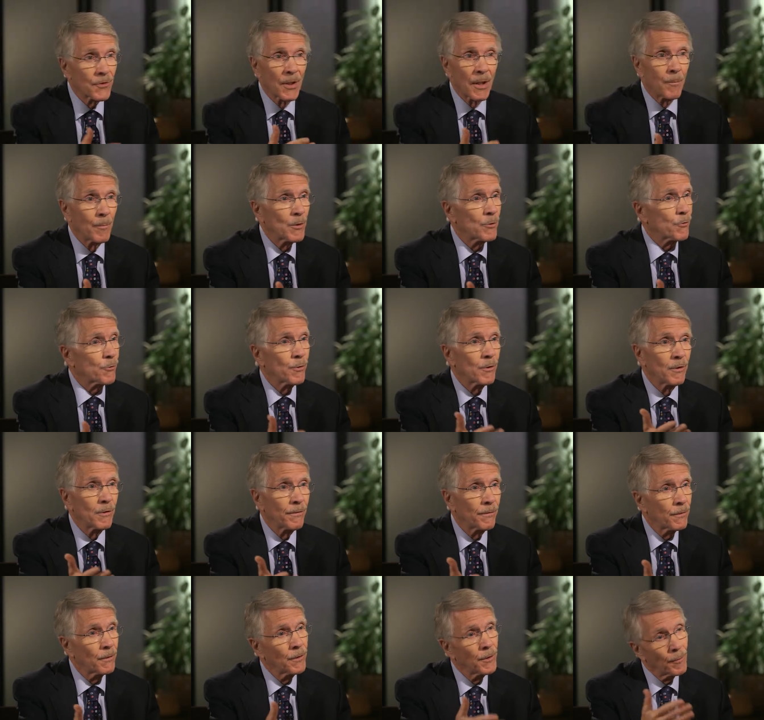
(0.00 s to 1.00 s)
same is true
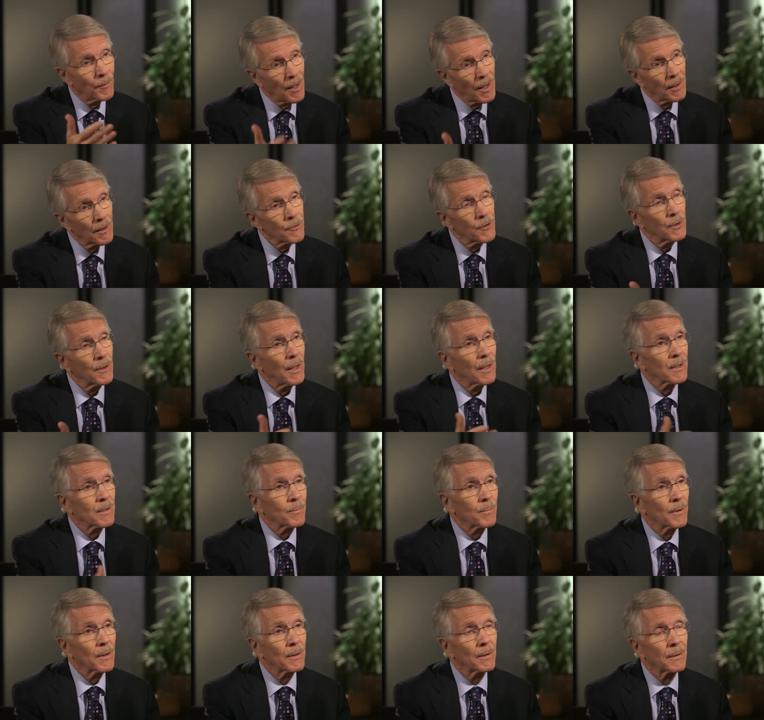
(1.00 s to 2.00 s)
for a neurology
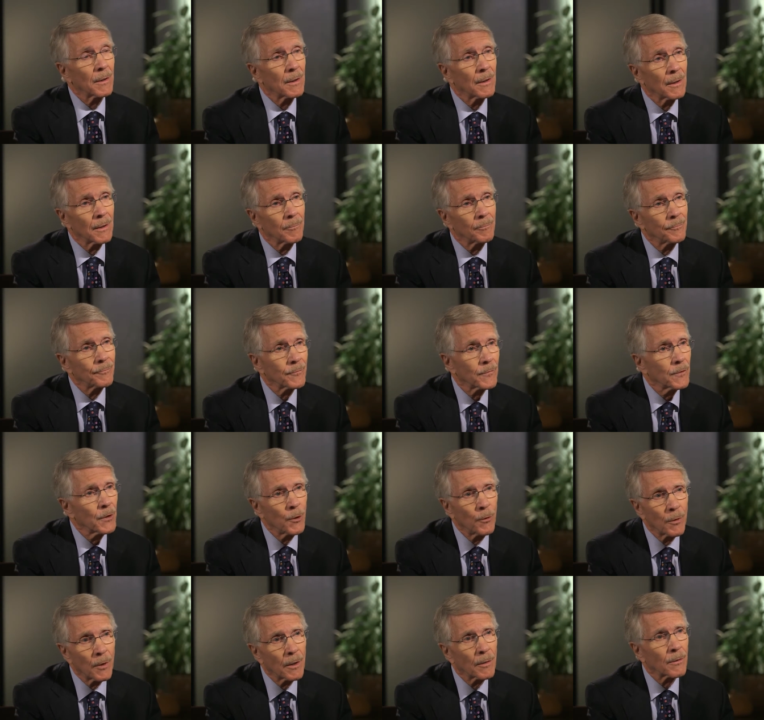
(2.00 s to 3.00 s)
hospital uh,
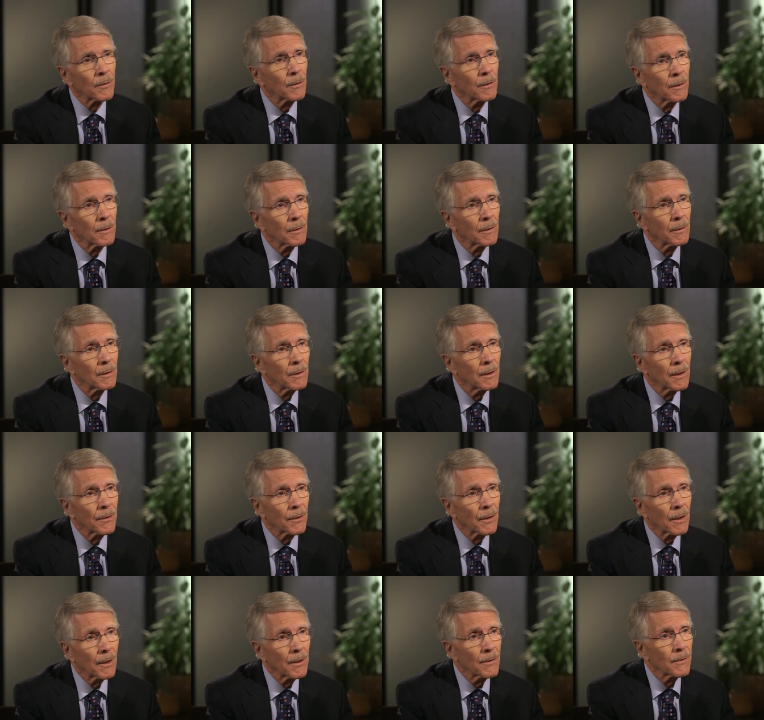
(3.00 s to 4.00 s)
unit or other
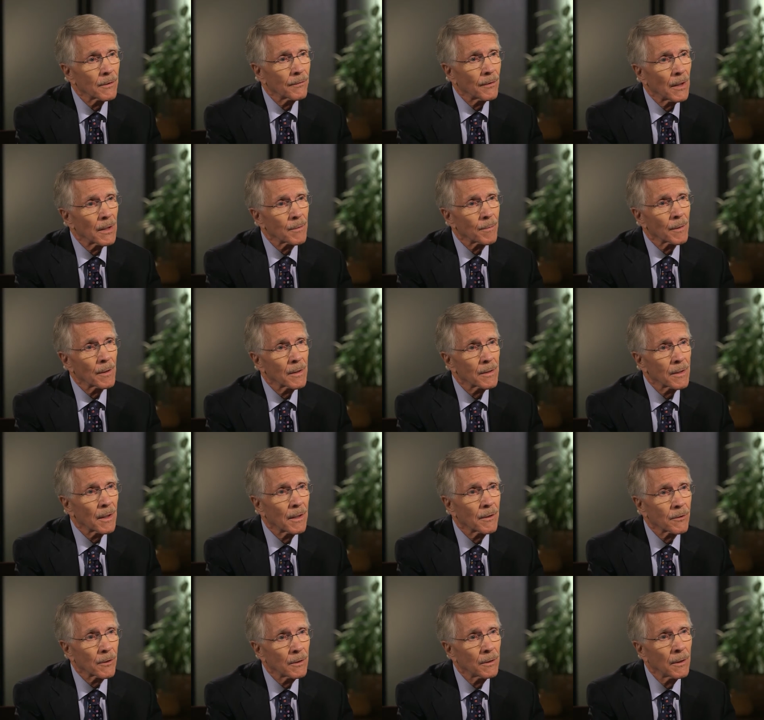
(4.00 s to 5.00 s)
kinds of
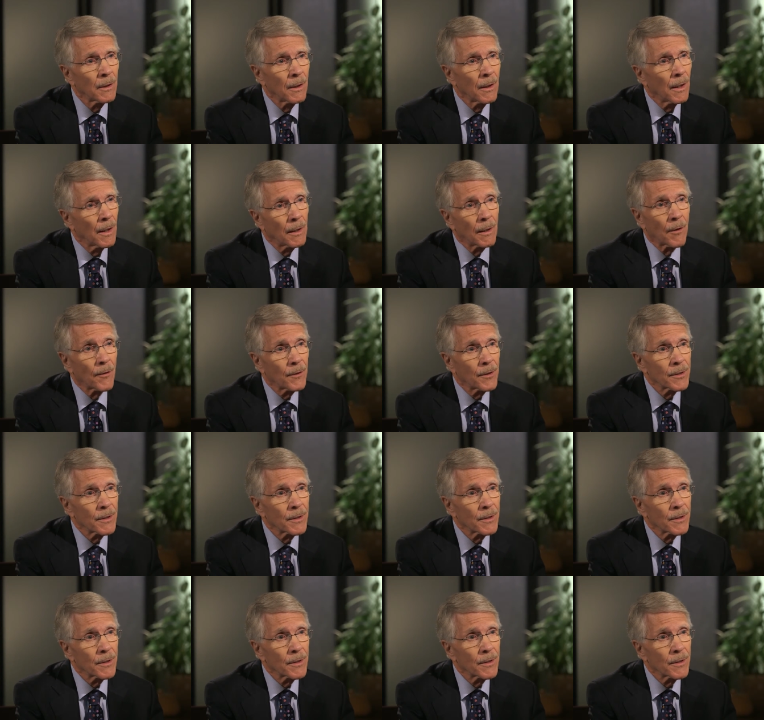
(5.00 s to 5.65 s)
hospitalization and other